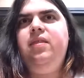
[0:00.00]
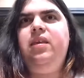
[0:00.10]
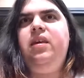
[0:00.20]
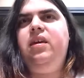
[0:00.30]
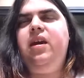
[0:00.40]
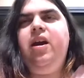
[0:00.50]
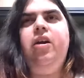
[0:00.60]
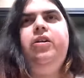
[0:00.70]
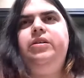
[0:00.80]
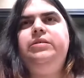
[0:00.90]
The
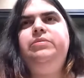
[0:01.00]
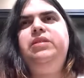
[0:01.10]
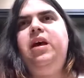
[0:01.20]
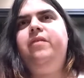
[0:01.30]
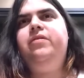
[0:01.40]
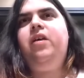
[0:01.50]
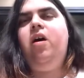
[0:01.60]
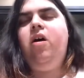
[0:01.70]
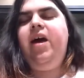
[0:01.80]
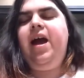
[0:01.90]
characters themselves
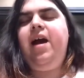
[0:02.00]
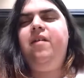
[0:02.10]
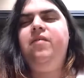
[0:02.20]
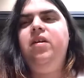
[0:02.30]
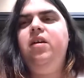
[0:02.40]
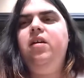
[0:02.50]
all have,